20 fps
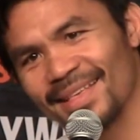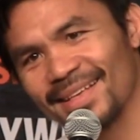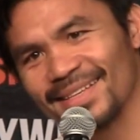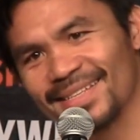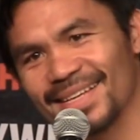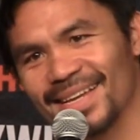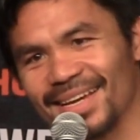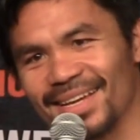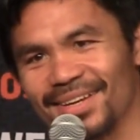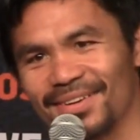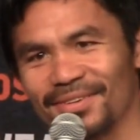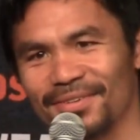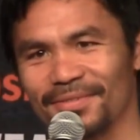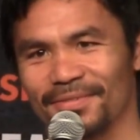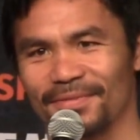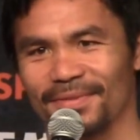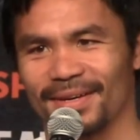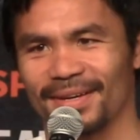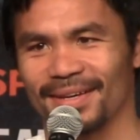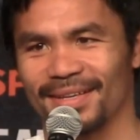it's kind of
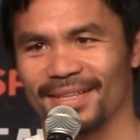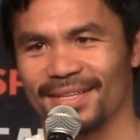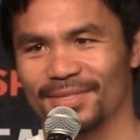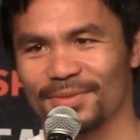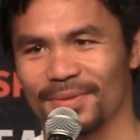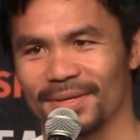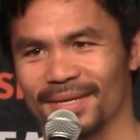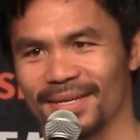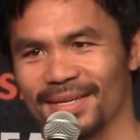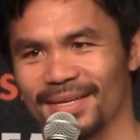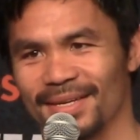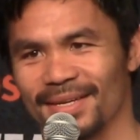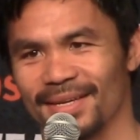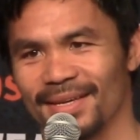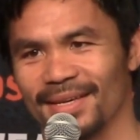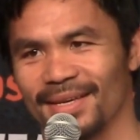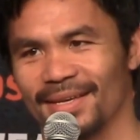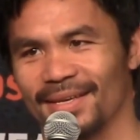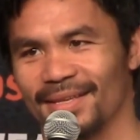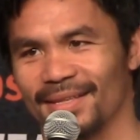uh, that's why
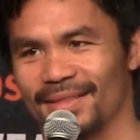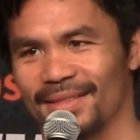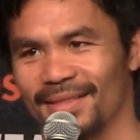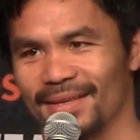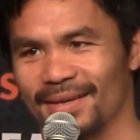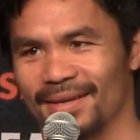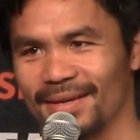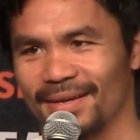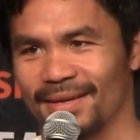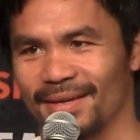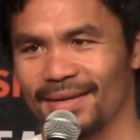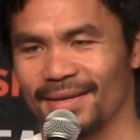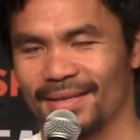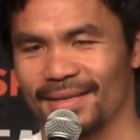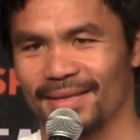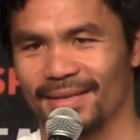the